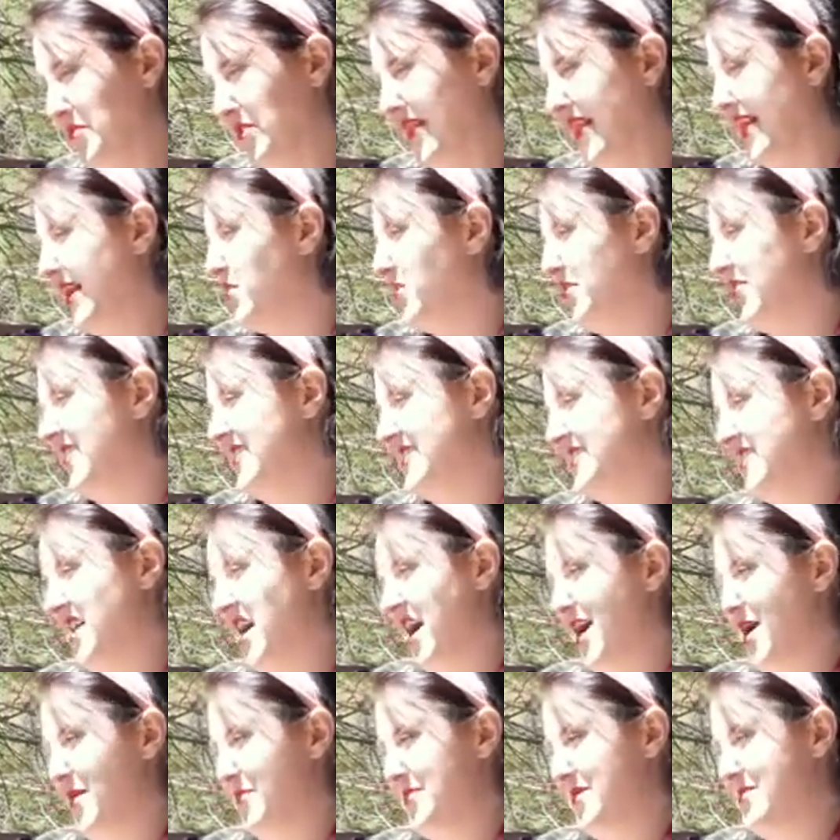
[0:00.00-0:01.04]
play with his
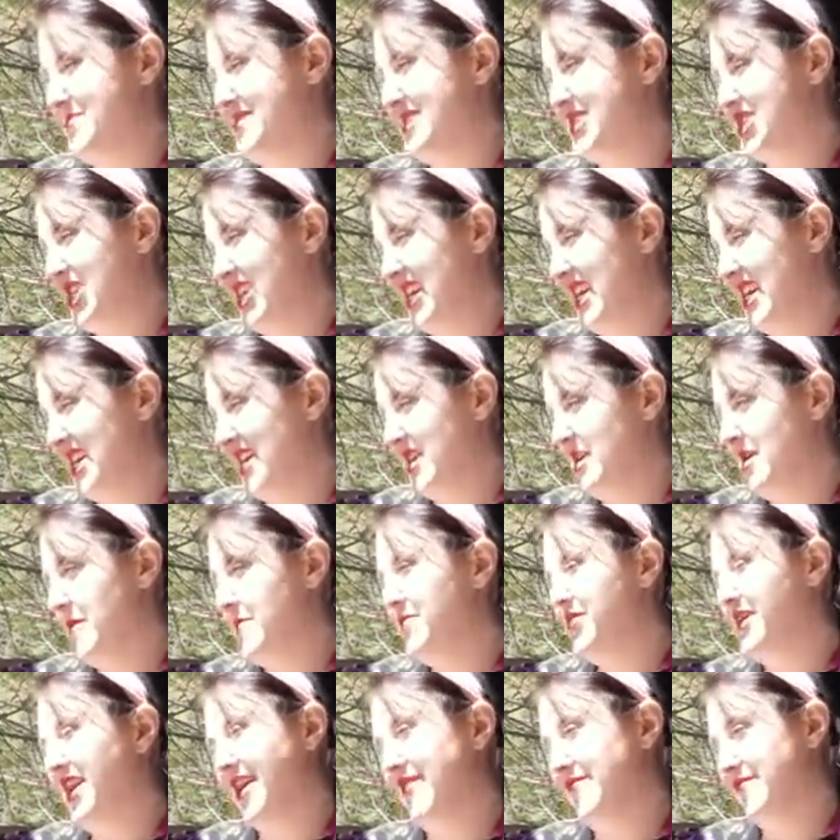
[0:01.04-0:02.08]
copy machine, but
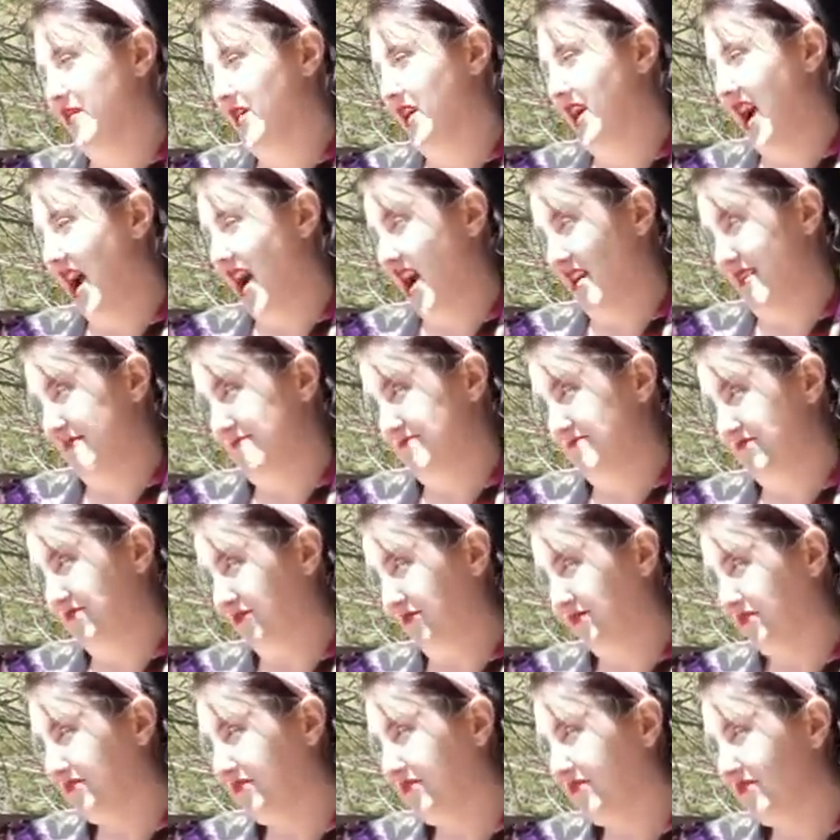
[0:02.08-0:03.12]
I forgot.
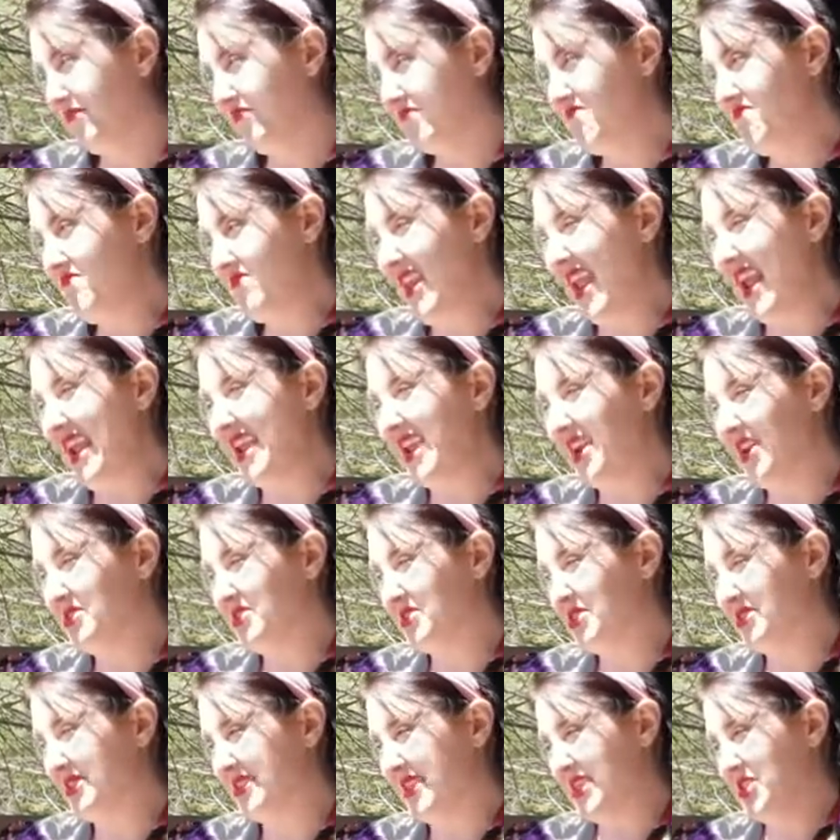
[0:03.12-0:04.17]
He also
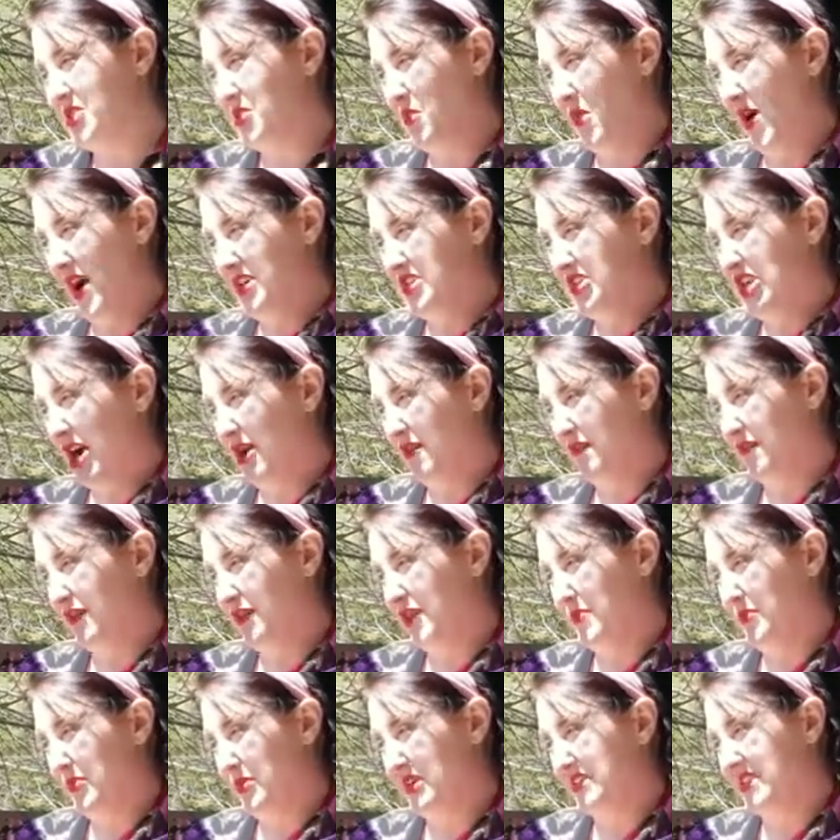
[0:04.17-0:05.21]
said to watch out for the
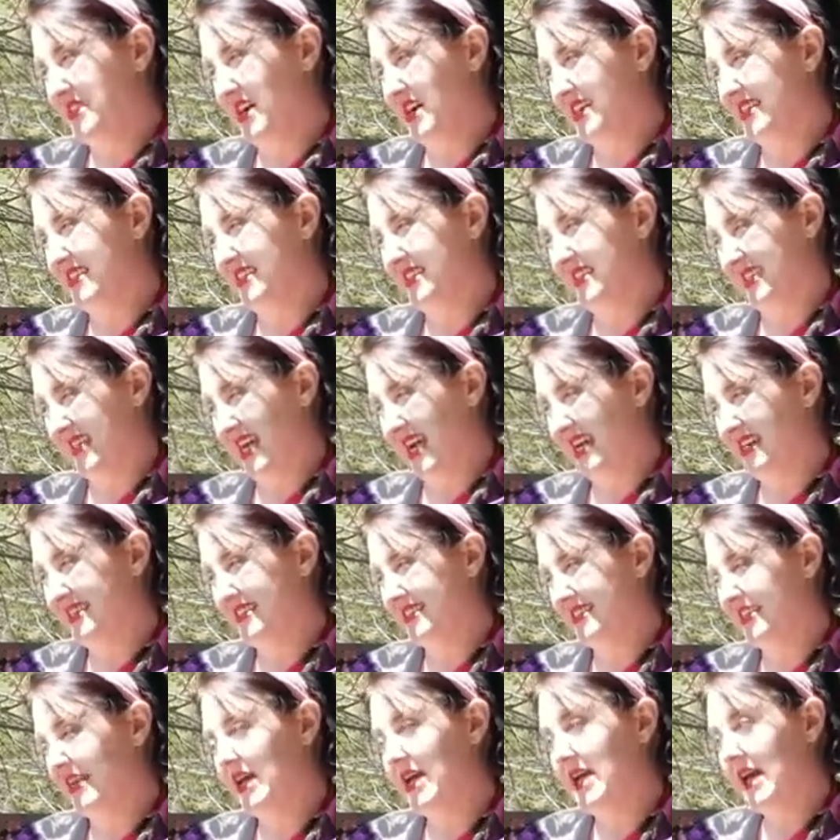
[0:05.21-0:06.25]
books on his desk,
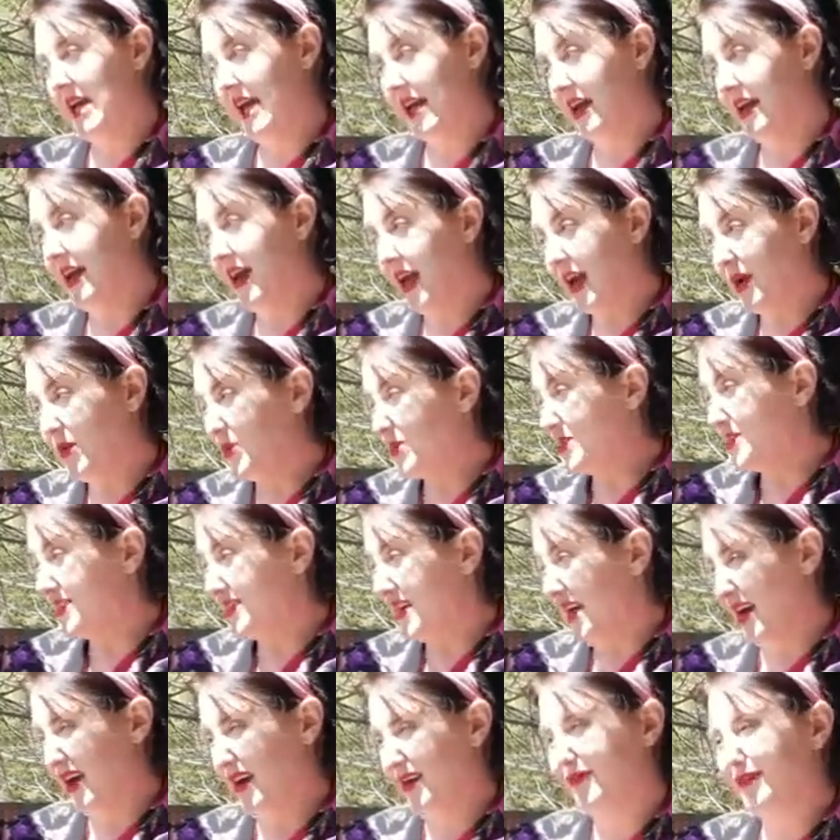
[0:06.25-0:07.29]
and I was
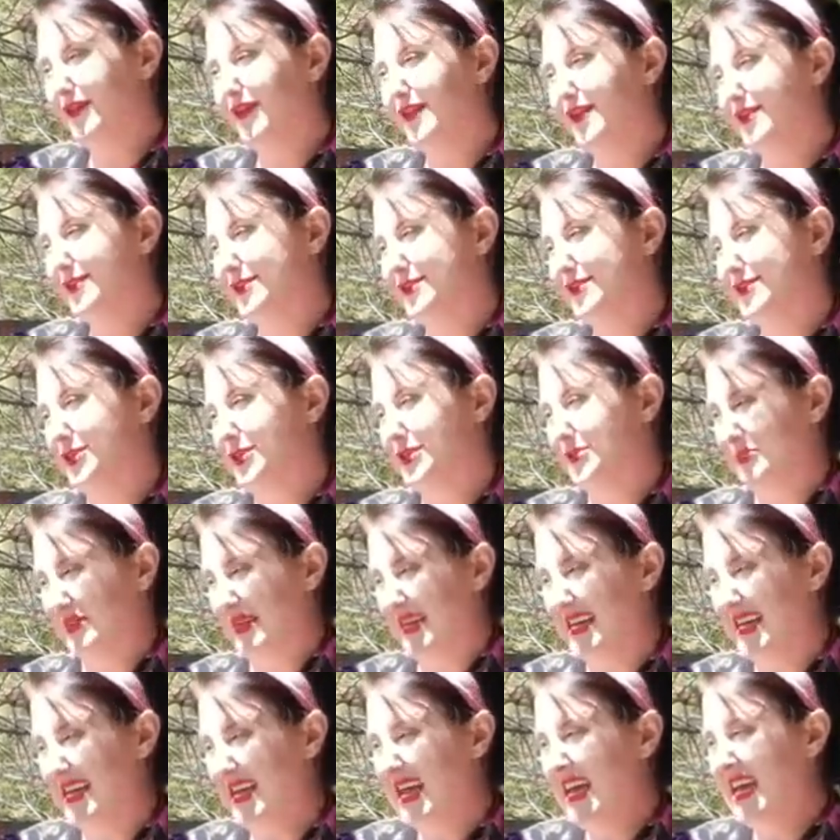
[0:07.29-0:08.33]
careful as could
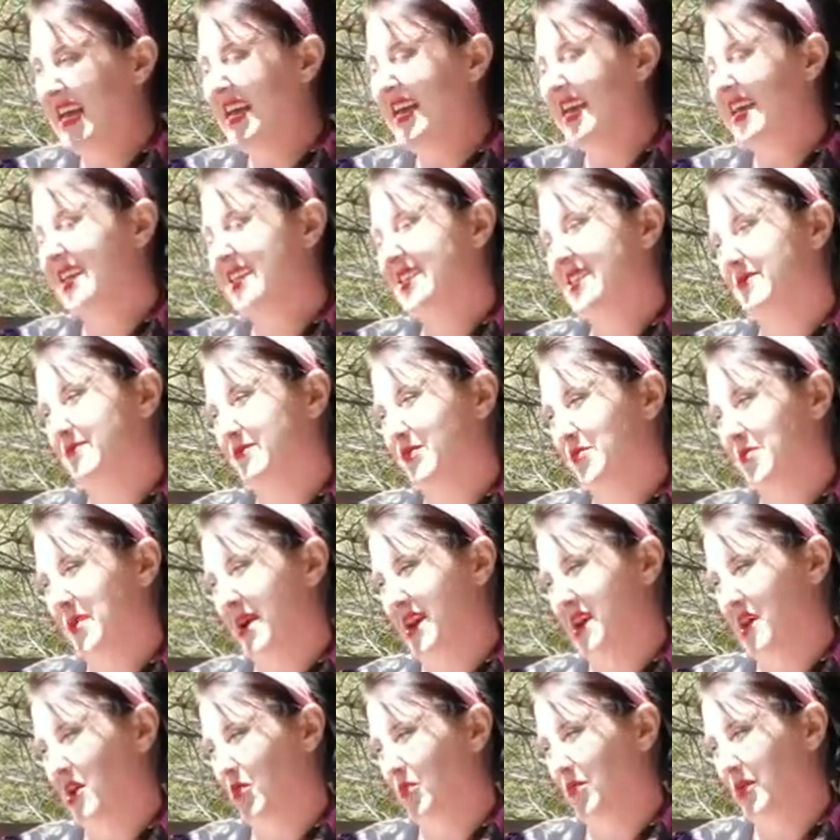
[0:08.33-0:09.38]
be, except for my
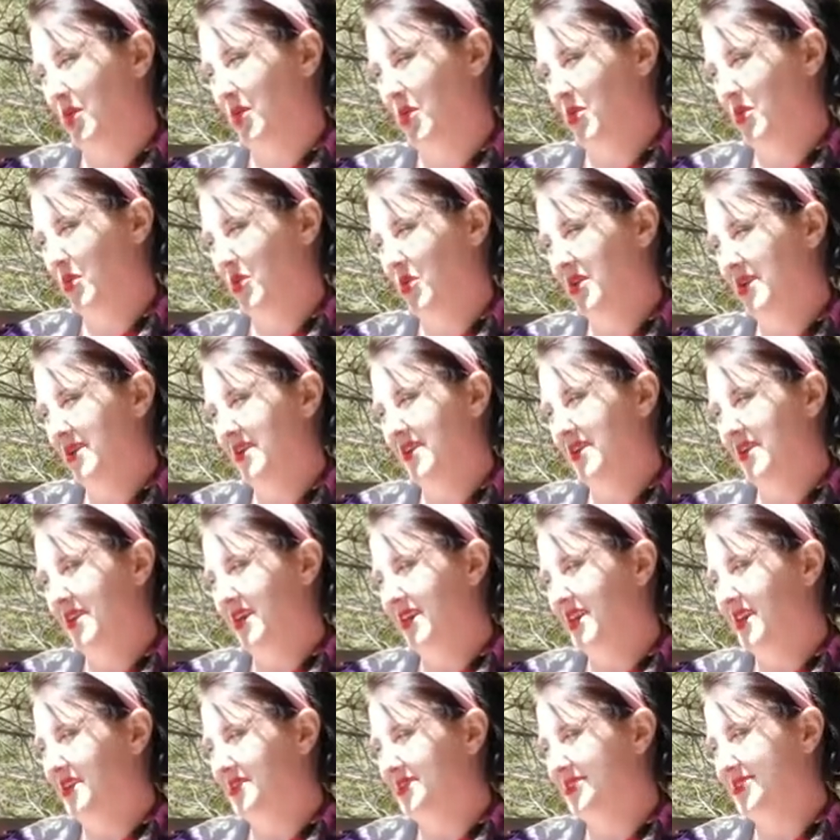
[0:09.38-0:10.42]
elbow. He
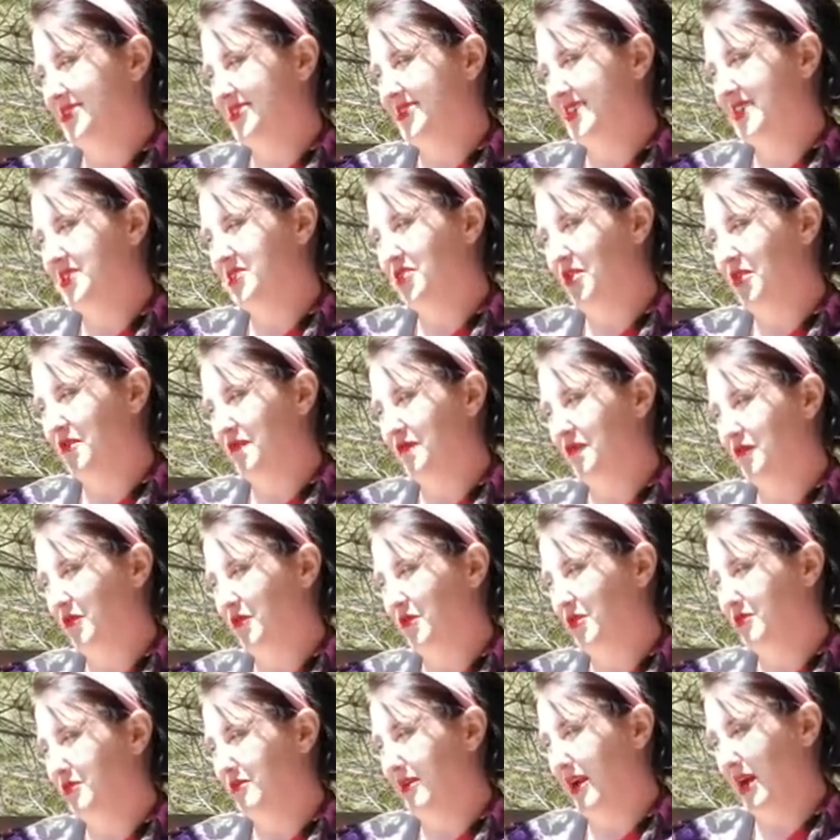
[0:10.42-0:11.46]
also said don't fool
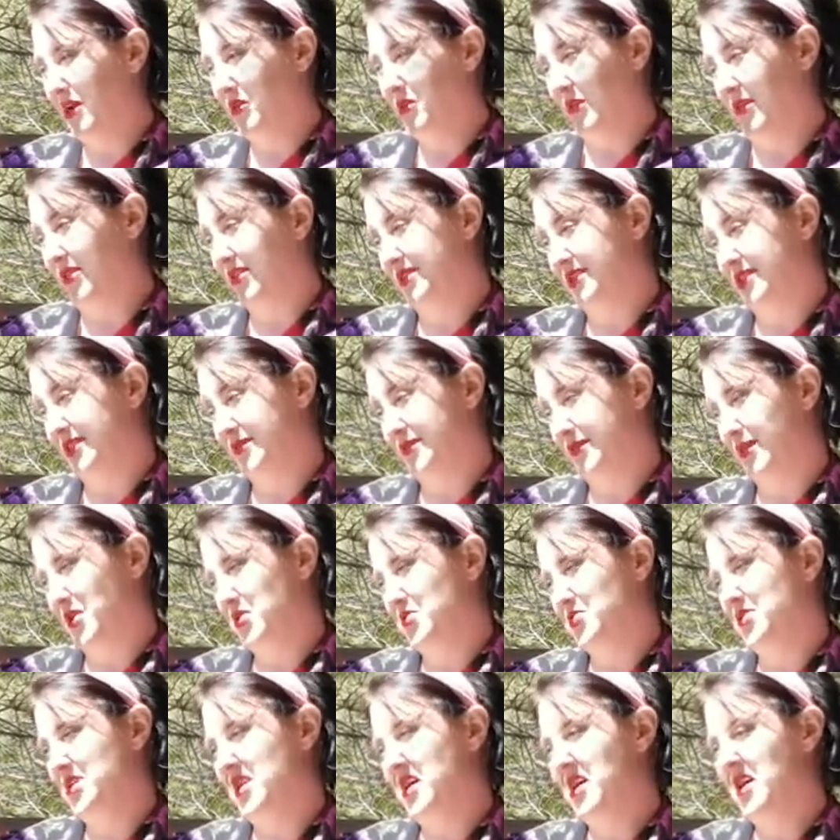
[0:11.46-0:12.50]
around with his phone,
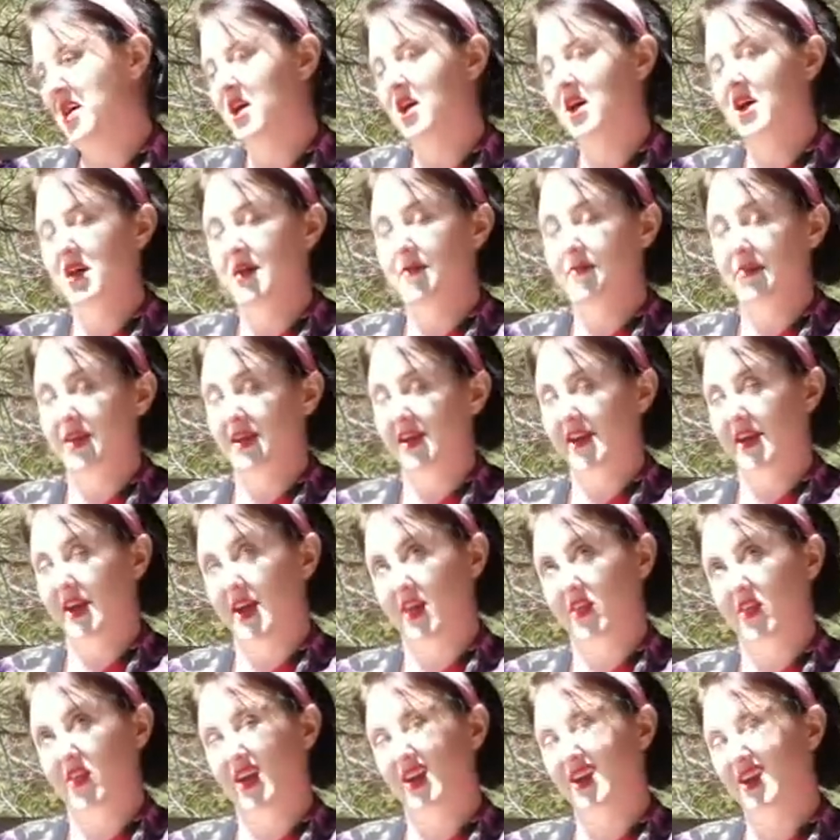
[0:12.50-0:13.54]
but I
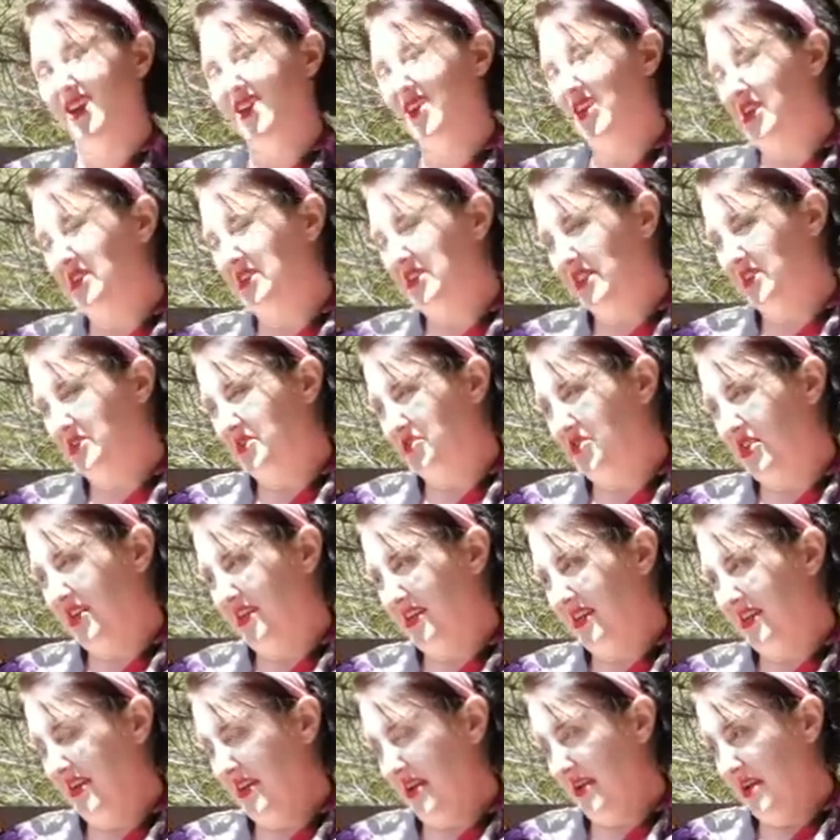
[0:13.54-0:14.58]
think I called
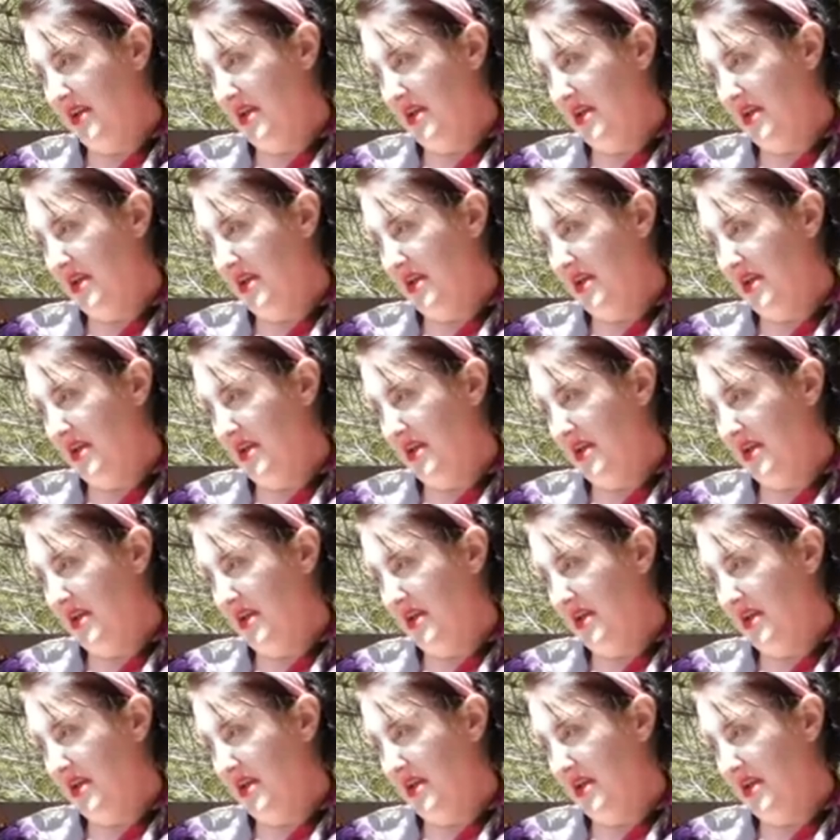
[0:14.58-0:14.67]
Australia.